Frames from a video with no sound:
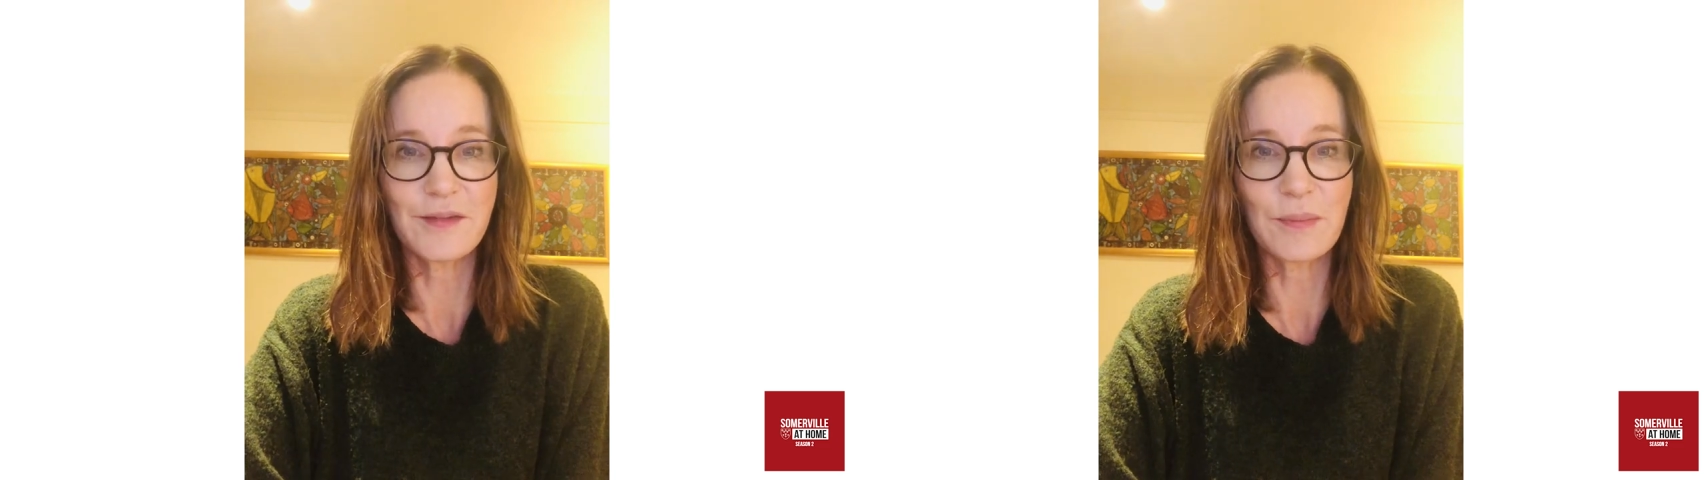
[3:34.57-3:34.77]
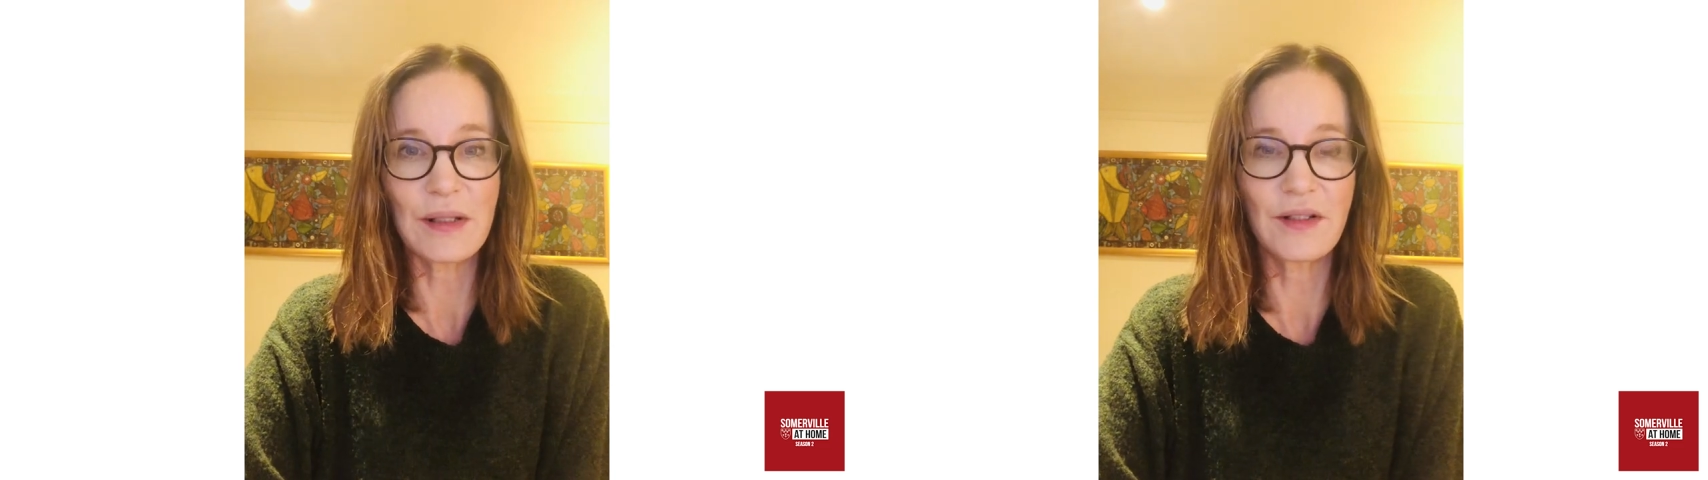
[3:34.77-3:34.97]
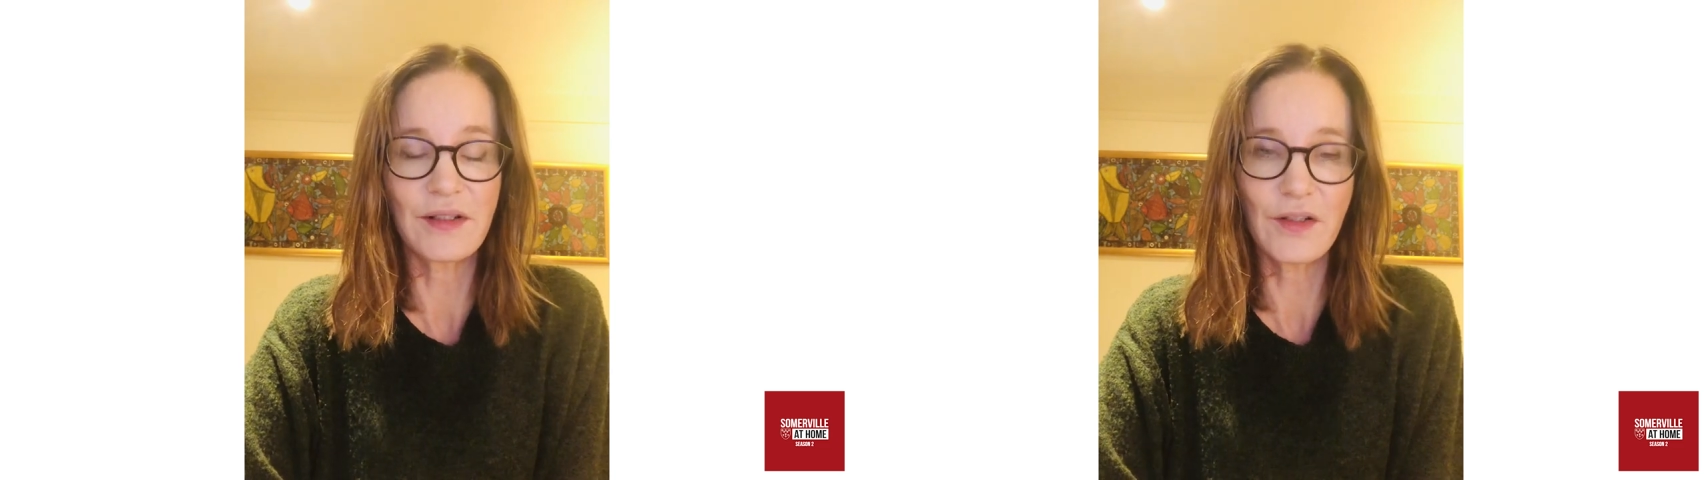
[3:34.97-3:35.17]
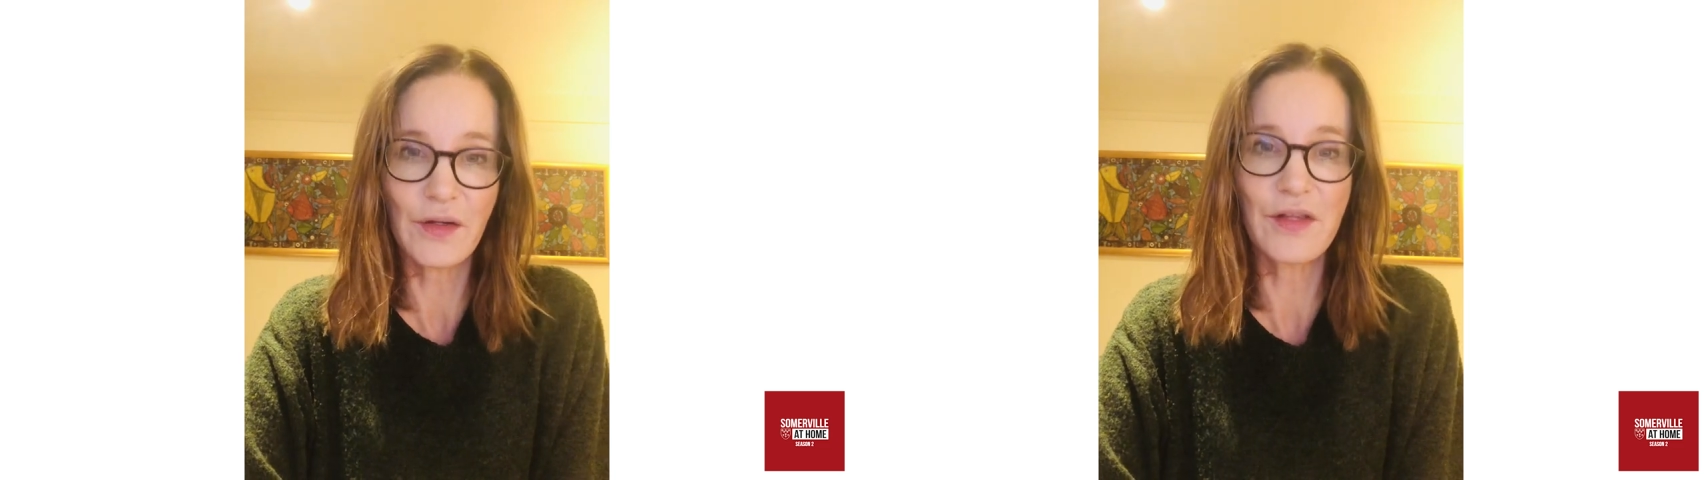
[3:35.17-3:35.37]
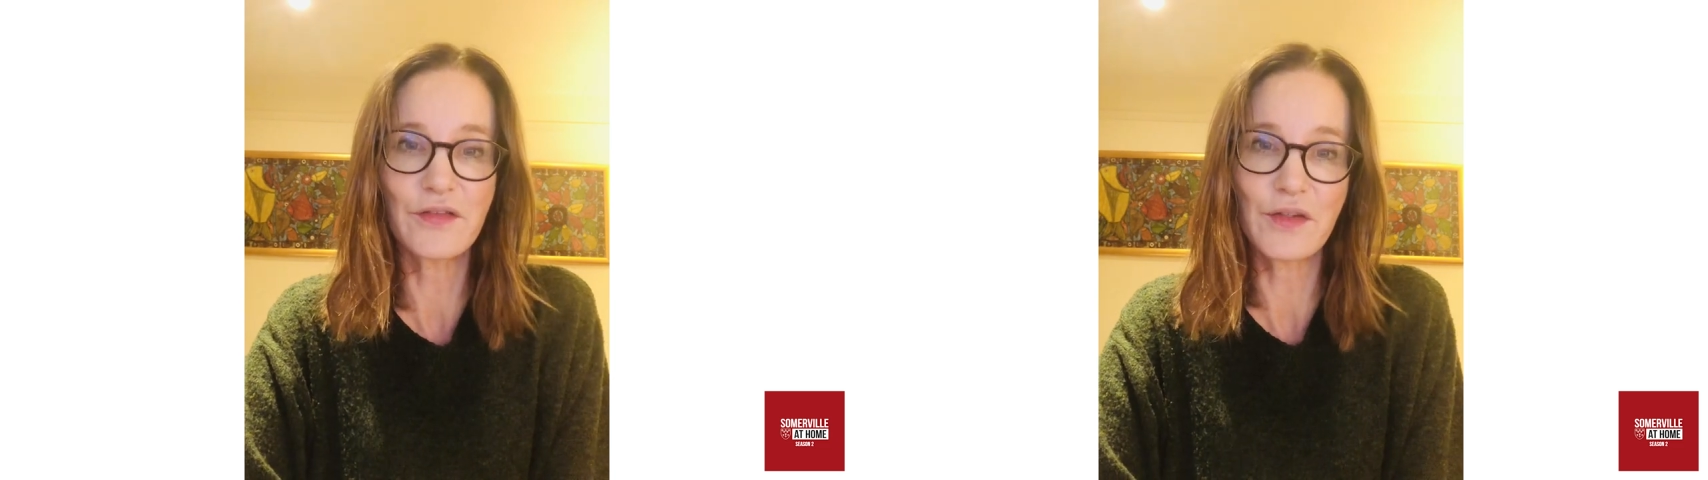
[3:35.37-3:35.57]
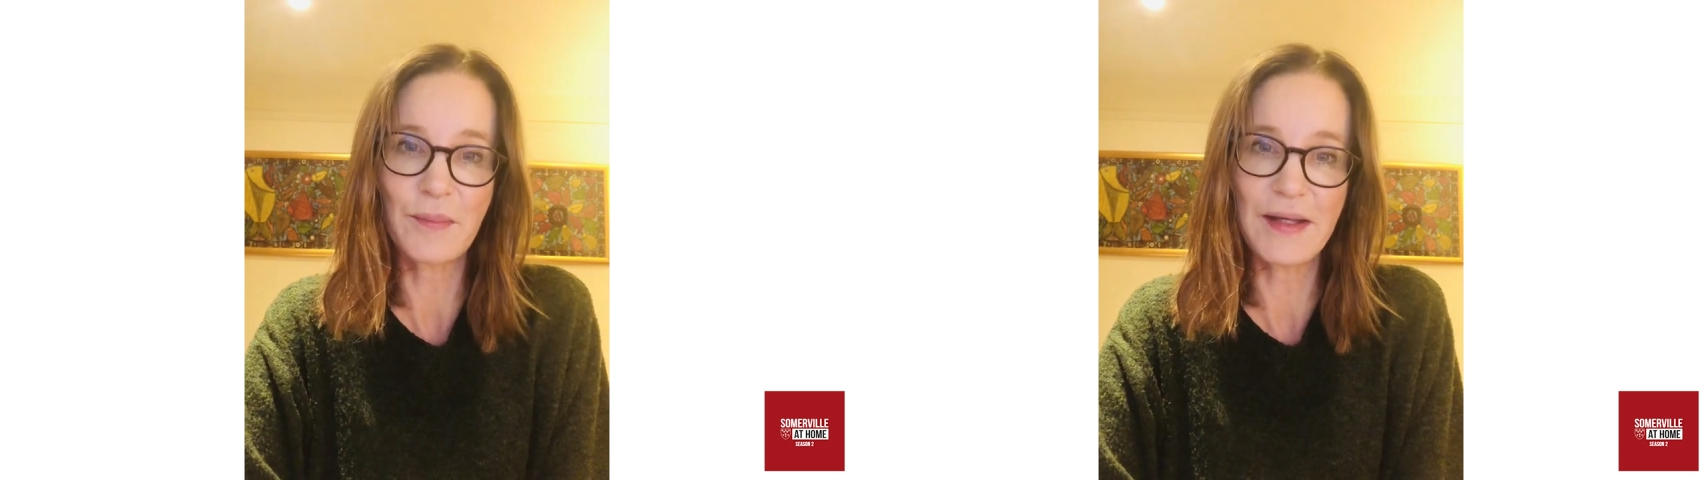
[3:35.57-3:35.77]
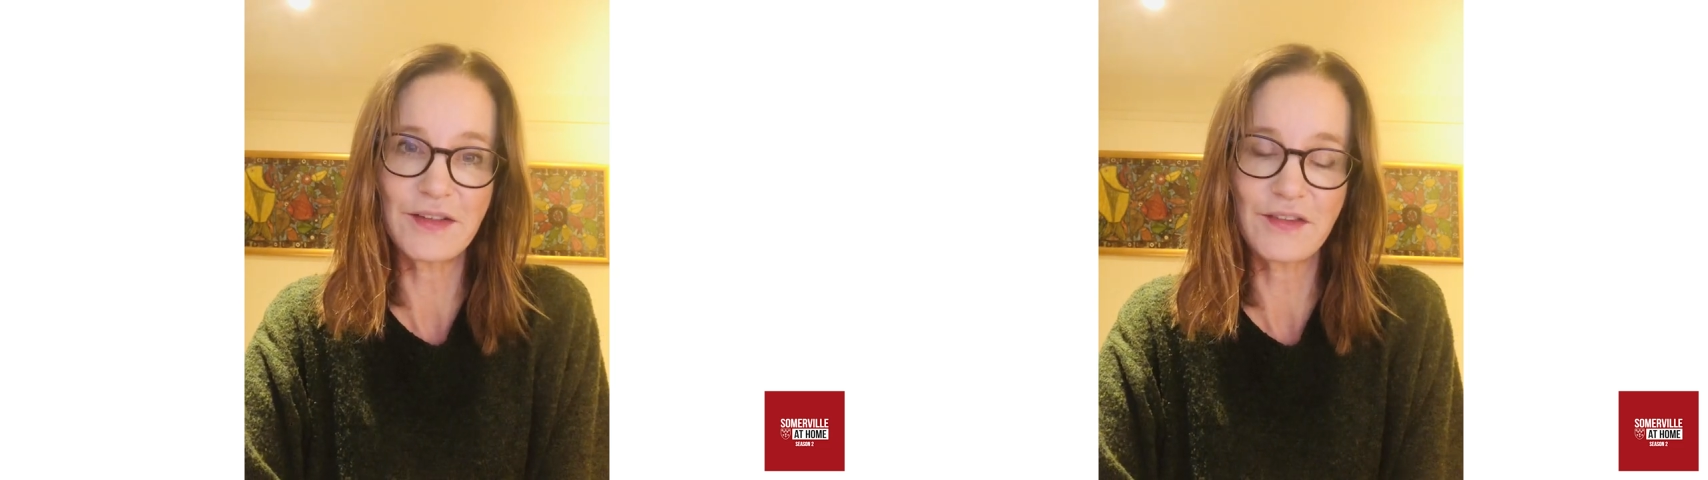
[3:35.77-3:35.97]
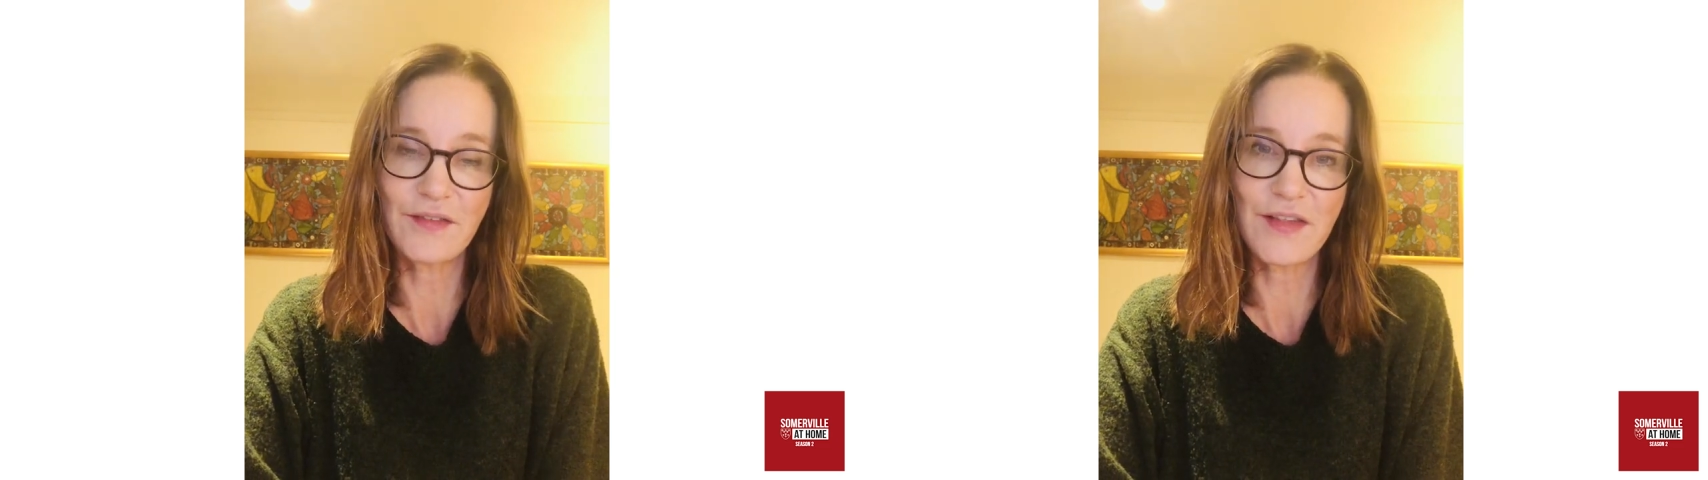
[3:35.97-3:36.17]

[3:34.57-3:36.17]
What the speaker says: but looking through the pages of the